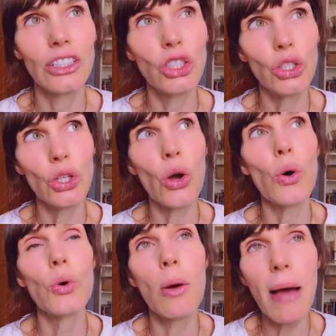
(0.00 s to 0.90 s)

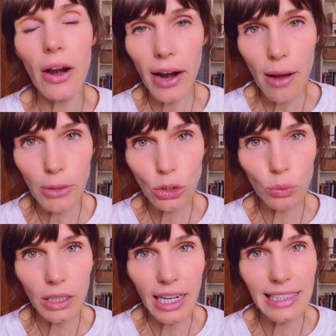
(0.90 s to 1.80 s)
So no matter how
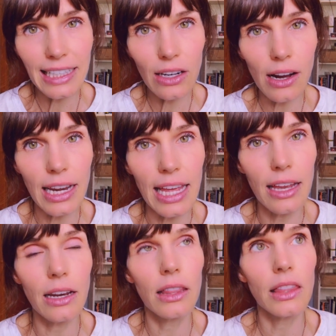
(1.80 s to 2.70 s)
much work I did on
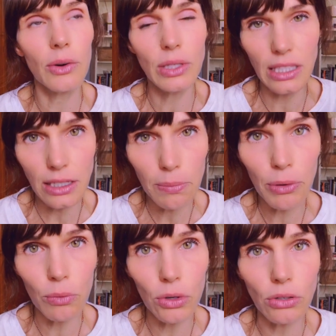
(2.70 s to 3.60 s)
it, there was a
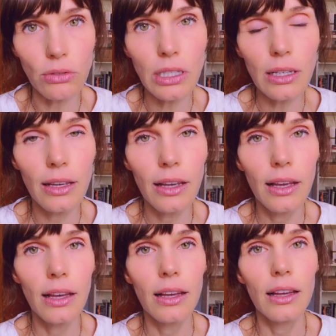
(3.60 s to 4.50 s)
deeper wound
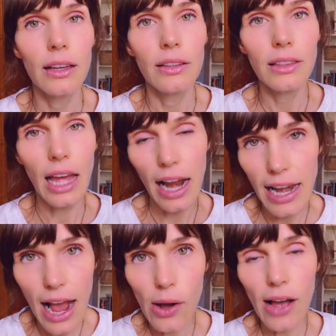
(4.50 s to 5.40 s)
that
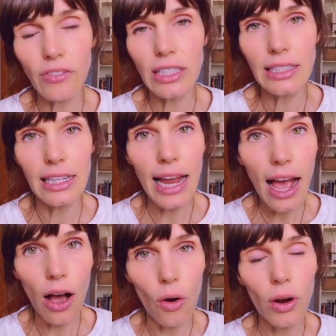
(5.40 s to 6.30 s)
I now have to see
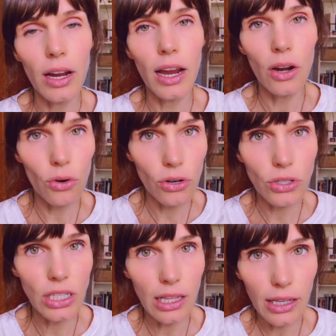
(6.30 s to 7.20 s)
now in
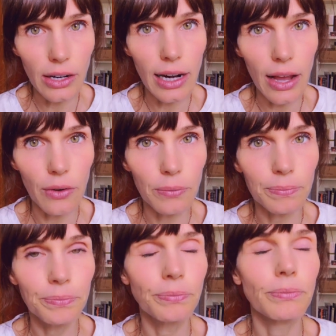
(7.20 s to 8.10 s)
order to clear it out.